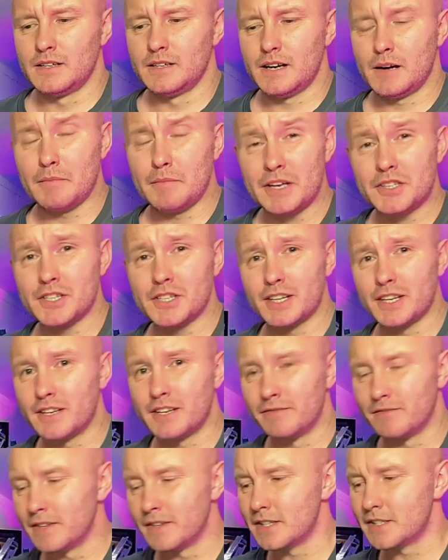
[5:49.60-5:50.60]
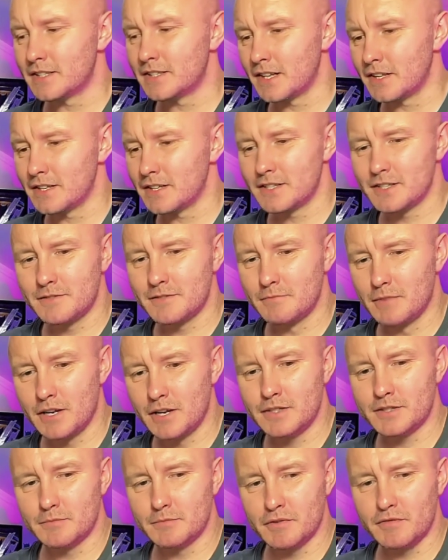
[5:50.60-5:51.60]
I'm actually convinced that this is
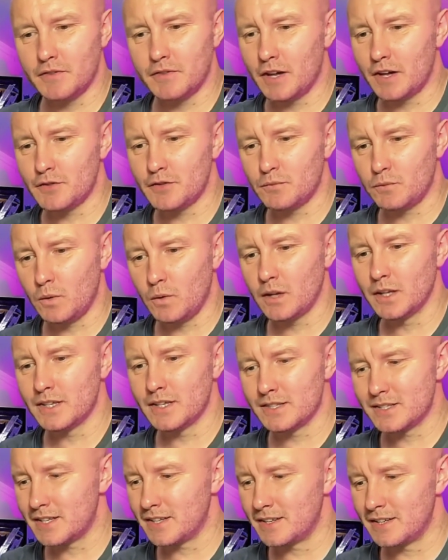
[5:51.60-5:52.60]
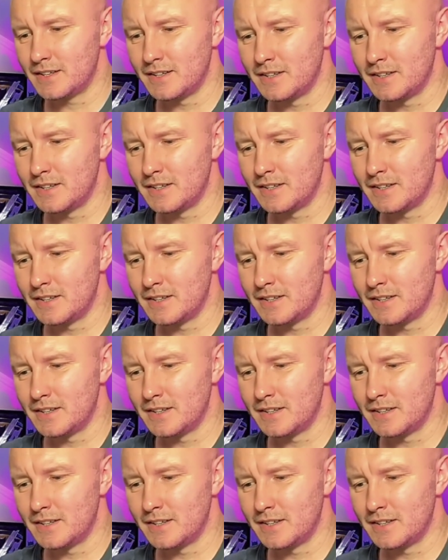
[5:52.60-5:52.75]
Martin McFly's wallet.